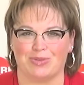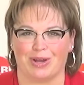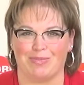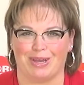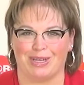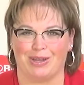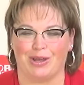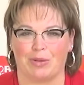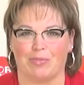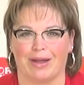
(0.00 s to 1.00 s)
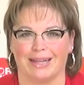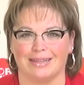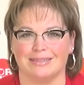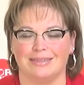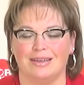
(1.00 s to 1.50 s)
recommended yarn
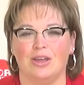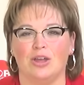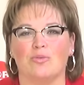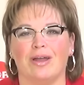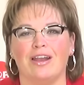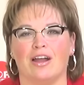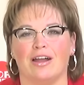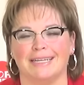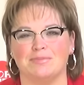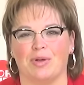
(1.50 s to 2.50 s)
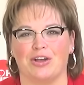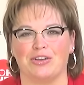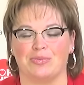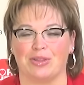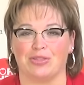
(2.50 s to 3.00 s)
brand. Red Heart has
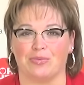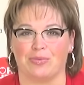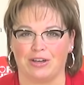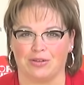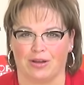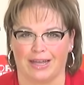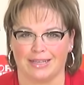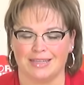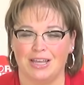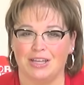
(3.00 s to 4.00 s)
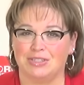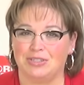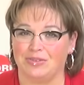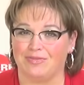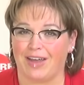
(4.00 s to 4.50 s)
partnered with the Red Cross to
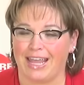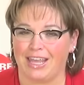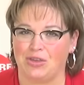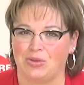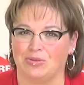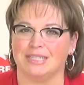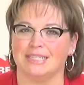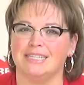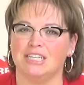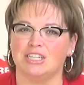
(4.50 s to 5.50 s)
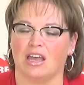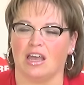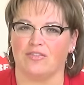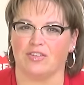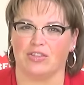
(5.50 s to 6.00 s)
invite you to stitch a
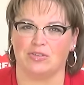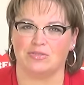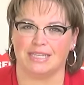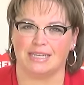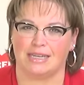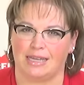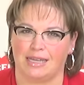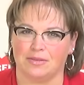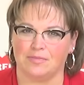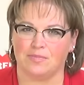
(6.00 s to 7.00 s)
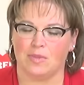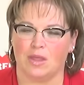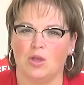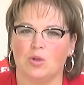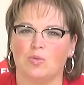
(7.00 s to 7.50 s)
hug for those in need.
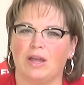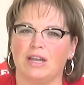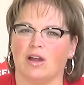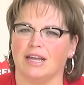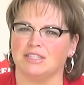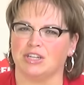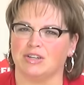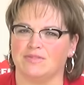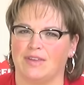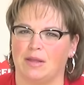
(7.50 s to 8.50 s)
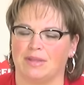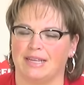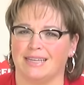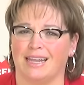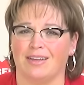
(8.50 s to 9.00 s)
Red Cross serves
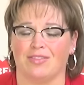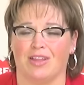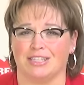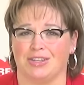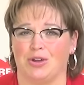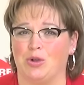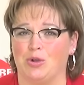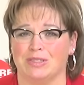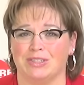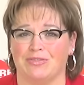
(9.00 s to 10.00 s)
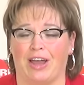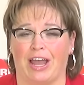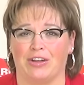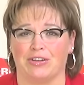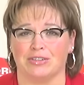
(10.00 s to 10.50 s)
families that have lost their homes to
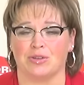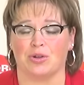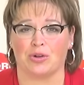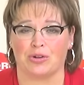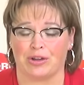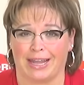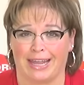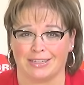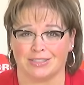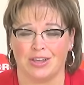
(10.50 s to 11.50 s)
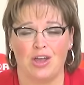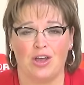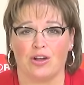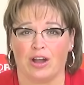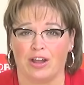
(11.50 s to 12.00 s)
fires or hurricanes
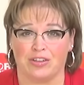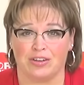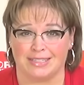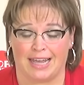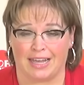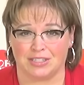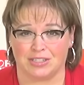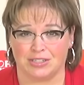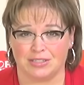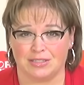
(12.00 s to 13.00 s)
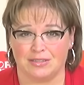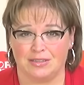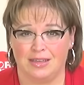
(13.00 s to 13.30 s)
or other disasters.